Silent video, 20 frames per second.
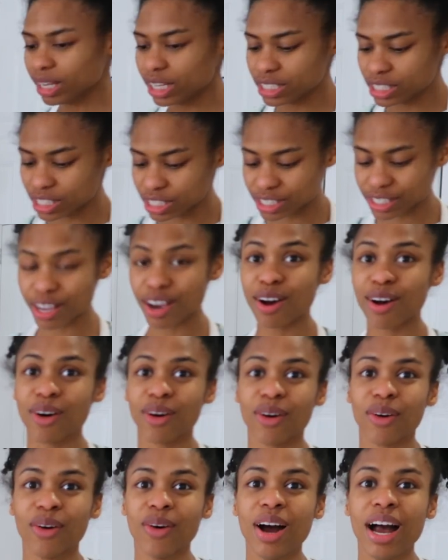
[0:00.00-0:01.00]

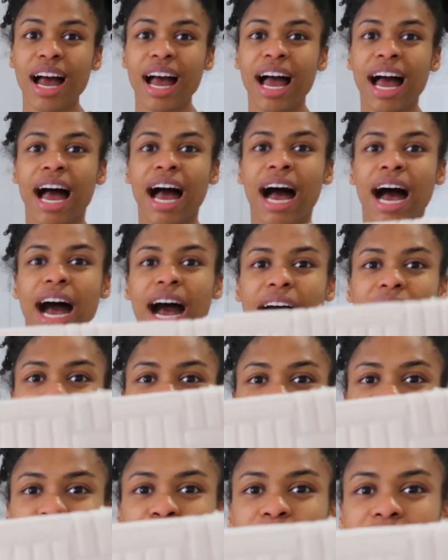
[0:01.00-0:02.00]
So
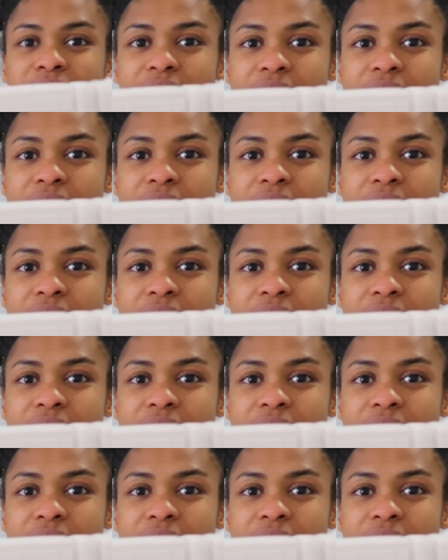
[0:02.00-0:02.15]
I will be